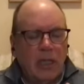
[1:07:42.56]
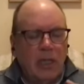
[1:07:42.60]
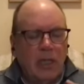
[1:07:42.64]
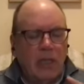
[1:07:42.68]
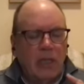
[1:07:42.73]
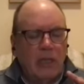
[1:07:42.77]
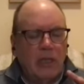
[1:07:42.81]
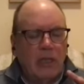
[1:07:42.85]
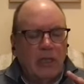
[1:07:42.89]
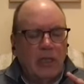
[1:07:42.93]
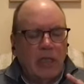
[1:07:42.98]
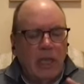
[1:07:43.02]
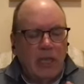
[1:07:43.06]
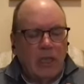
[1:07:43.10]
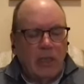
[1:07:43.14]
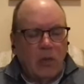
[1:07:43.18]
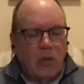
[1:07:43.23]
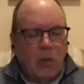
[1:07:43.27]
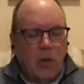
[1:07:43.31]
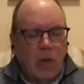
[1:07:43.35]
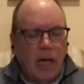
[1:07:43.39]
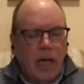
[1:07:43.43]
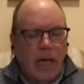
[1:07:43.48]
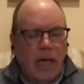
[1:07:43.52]
to get
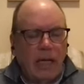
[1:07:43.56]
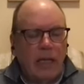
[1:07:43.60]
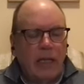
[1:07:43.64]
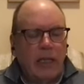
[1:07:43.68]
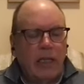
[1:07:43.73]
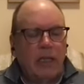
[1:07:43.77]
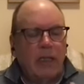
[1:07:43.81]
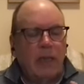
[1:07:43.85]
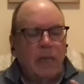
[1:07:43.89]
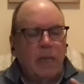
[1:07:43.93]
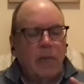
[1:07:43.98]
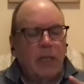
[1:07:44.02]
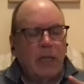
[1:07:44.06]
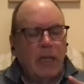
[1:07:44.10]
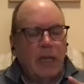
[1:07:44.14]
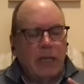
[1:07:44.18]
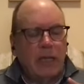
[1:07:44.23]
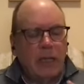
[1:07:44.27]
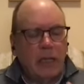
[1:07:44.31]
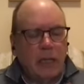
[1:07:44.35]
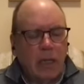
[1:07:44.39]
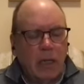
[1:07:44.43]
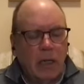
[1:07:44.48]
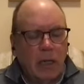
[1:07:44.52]
quiet and to be
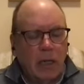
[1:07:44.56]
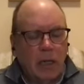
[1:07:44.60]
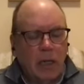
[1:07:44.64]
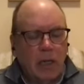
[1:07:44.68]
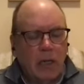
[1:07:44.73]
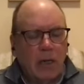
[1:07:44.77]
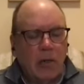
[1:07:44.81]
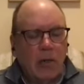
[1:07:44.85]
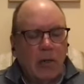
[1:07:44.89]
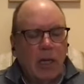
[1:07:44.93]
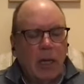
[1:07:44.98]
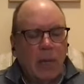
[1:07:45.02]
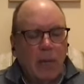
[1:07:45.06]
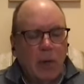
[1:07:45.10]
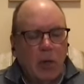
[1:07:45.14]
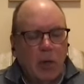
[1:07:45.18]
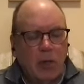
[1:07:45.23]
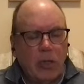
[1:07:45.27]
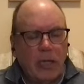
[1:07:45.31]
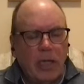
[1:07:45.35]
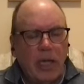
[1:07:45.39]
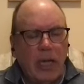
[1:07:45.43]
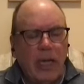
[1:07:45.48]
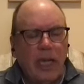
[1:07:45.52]
like, oh, I'm
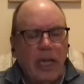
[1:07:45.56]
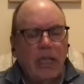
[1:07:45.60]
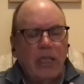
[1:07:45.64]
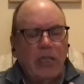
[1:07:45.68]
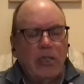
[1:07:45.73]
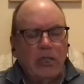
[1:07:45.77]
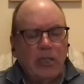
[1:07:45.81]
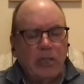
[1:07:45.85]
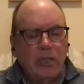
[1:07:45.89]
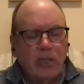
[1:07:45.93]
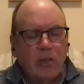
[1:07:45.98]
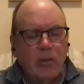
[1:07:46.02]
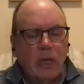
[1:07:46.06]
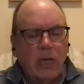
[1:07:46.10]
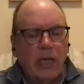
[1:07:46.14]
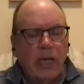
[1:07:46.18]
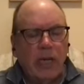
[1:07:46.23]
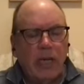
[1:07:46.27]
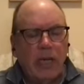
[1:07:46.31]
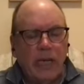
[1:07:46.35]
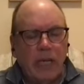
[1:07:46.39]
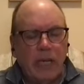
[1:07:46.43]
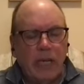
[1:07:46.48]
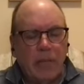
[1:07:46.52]
okay just the way
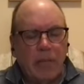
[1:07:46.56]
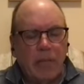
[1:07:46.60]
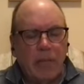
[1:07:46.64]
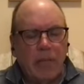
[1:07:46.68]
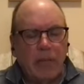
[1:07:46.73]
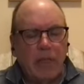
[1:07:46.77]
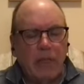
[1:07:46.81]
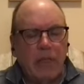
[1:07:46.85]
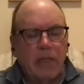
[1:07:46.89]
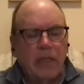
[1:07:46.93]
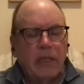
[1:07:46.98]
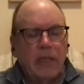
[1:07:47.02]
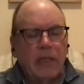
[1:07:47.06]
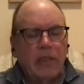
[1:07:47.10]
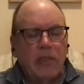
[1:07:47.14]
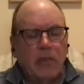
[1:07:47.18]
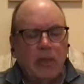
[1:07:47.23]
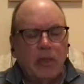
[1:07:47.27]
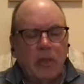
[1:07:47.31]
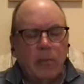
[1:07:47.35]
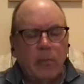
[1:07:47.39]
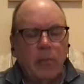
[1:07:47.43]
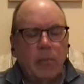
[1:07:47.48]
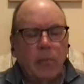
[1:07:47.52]
I am. Things
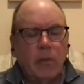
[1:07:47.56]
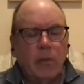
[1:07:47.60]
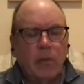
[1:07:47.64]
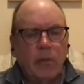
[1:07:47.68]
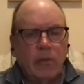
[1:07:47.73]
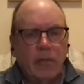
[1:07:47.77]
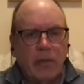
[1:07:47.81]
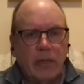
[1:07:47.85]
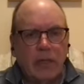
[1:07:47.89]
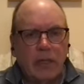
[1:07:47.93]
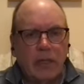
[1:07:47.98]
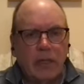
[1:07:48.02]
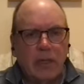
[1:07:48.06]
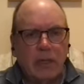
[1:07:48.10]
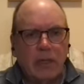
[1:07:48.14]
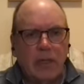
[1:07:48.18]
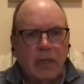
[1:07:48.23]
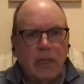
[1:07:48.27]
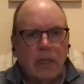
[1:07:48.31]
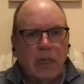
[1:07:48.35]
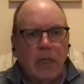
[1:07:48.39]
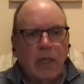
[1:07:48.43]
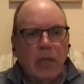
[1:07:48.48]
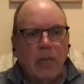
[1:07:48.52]
aren't perfect,
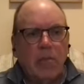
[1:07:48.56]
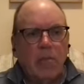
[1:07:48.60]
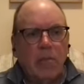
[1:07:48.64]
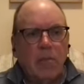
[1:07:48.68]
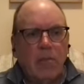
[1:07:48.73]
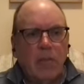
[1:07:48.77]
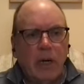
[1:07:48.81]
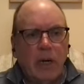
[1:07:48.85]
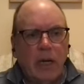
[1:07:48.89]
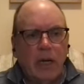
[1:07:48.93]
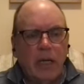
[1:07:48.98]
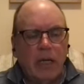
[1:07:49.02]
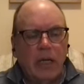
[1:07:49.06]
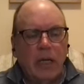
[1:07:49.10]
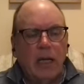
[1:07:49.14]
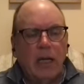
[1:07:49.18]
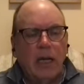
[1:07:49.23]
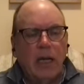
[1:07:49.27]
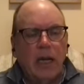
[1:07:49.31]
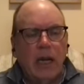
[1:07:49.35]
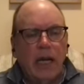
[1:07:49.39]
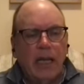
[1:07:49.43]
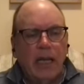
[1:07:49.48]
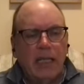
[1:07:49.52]
but
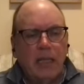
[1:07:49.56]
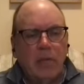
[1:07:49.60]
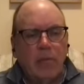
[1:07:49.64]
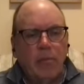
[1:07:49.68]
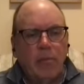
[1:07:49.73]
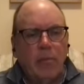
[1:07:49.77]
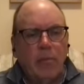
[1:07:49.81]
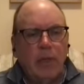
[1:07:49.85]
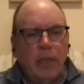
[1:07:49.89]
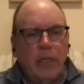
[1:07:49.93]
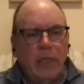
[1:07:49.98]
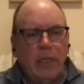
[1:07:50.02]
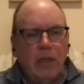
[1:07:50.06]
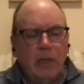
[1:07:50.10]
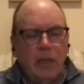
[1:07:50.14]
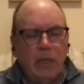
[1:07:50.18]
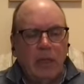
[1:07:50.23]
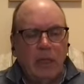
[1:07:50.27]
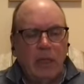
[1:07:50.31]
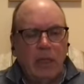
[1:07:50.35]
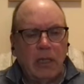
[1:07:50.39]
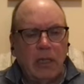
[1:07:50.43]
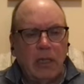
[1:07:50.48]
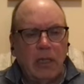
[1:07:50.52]
I can be
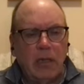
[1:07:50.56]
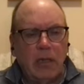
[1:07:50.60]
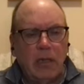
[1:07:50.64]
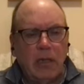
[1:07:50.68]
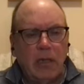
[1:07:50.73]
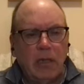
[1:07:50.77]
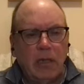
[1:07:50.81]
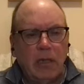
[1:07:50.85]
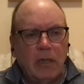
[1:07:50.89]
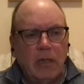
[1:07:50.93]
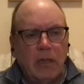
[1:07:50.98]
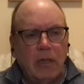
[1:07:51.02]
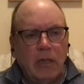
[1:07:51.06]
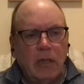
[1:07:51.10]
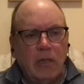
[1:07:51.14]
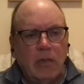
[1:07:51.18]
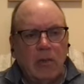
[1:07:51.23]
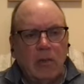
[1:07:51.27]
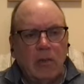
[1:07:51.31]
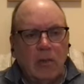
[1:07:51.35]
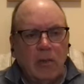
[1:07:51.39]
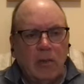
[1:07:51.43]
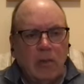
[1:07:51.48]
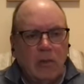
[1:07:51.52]
here.
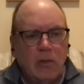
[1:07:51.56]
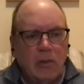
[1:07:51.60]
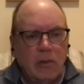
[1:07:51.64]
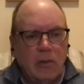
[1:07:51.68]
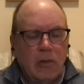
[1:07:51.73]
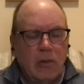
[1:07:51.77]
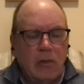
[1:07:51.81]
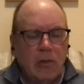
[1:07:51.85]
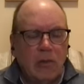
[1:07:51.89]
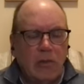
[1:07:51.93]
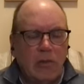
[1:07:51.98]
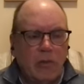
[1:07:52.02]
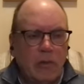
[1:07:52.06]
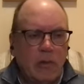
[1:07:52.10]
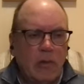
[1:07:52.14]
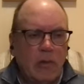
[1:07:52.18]
So, uh, so for,